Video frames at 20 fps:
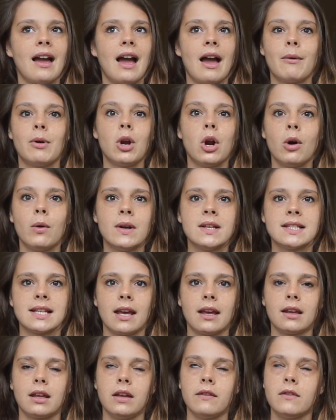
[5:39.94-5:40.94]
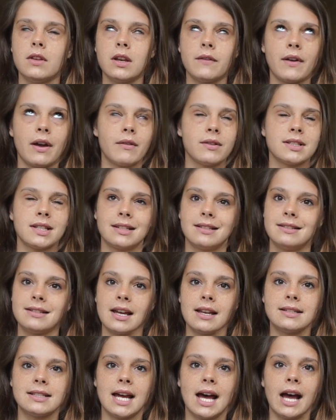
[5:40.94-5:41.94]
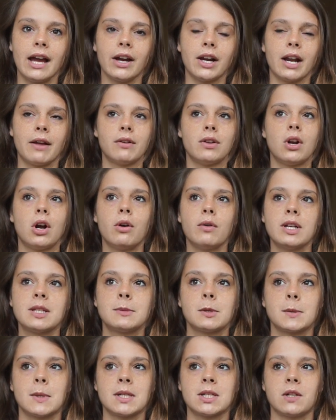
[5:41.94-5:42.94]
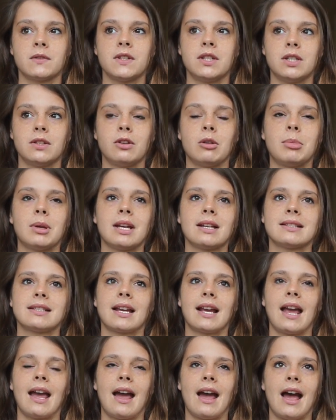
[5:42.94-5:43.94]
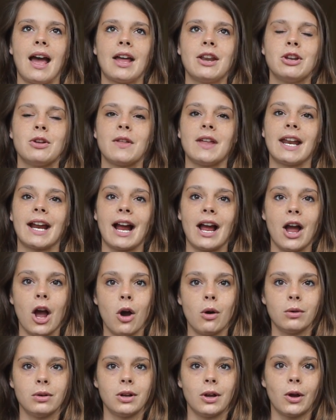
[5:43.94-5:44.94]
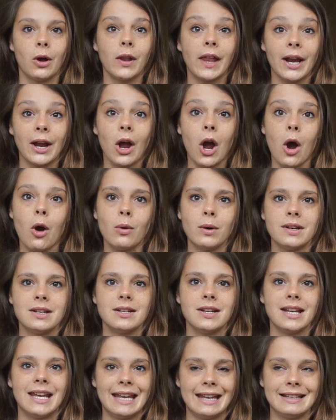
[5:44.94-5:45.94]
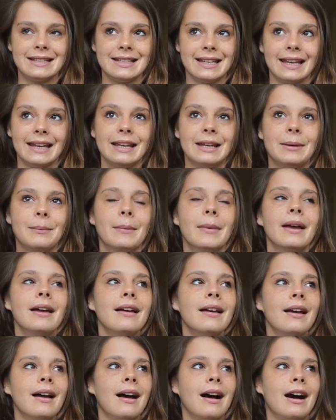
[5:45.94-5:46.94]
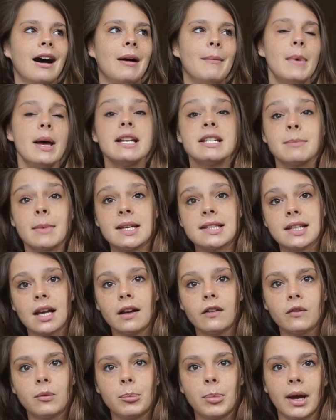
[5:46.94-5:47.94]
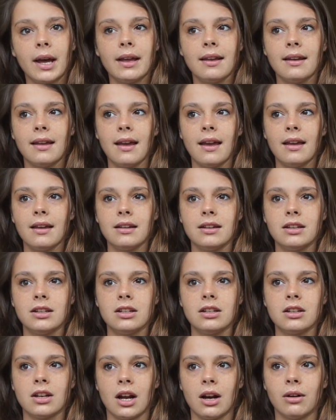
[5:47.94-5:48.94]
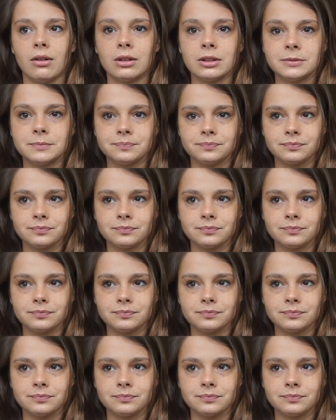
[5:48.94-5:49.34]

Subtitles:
I would always like, even if I was like dead tired, I would always push myself to do it because like I knew that like I owed it to him, and to myself. But you know,